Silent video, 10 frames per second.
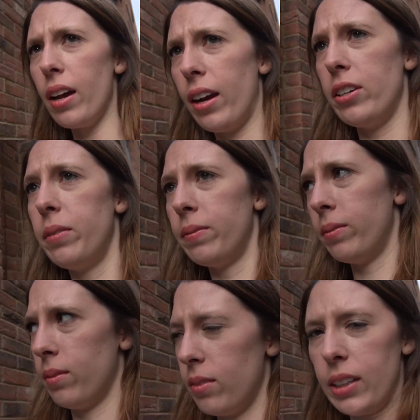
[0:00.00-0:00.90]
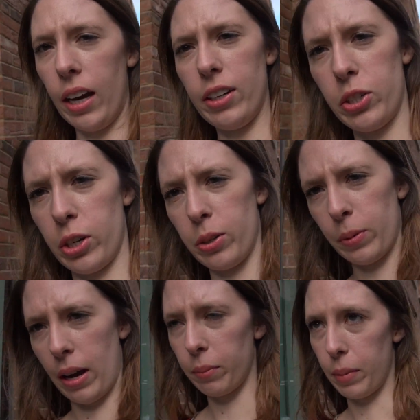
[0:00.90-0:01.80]
thought I'd kind of show you
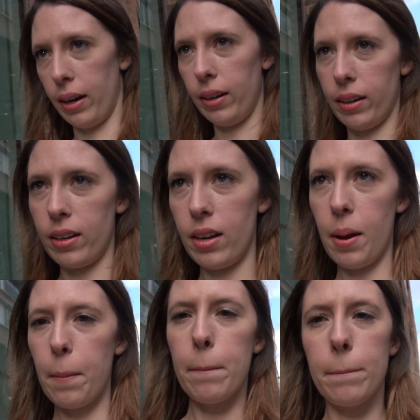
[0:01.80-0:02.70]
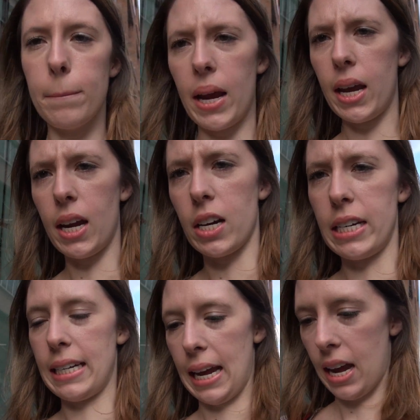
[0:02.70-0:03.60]
around my
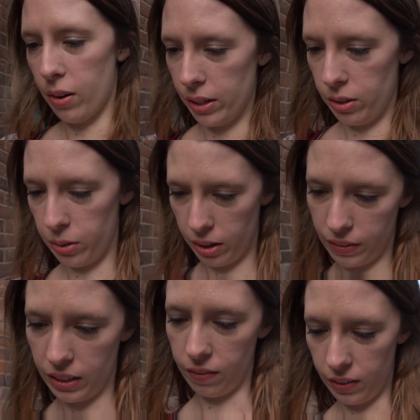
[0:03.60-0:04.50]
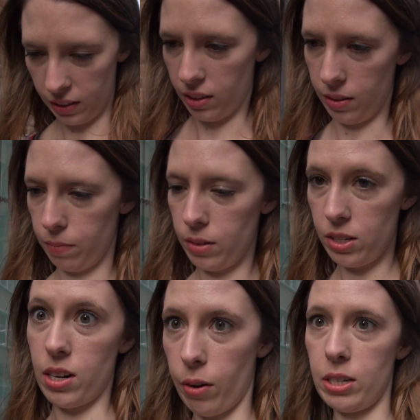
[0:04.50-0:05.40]
area now. I don't have any of like the
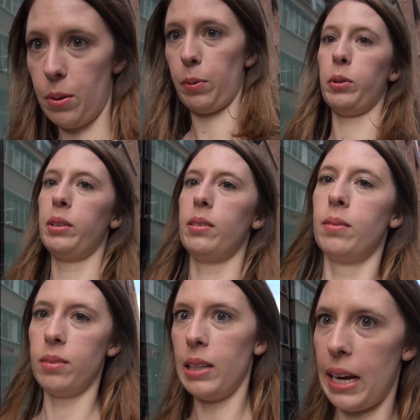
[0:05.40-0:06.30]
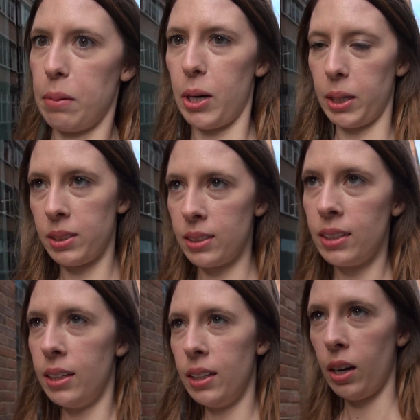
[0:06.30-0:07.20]
stereotypical landmarks
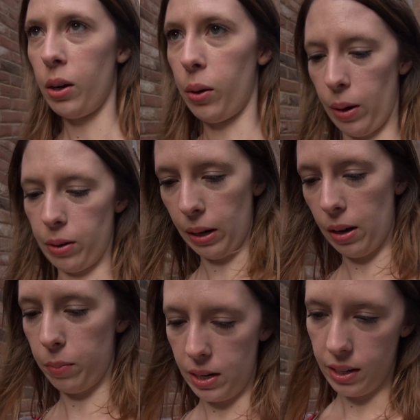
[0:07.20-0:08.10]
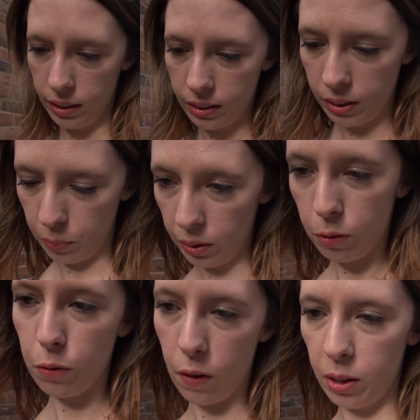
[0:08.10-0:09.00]
right around me, but
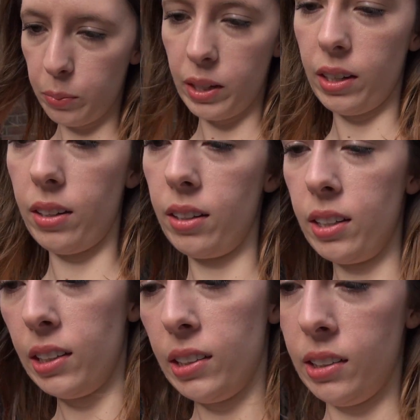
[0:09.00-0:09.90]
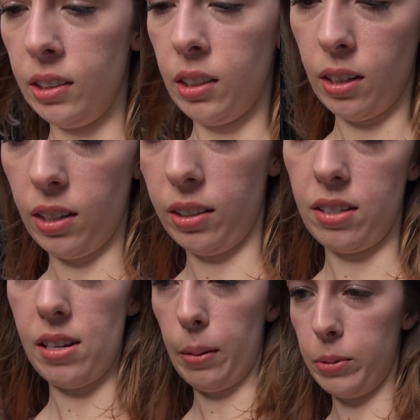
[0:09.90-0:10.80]
if you follow me on
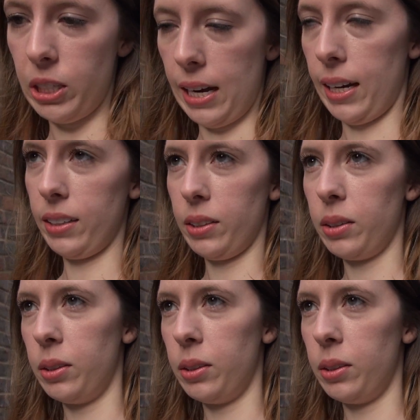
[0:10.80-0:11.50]
Snapchat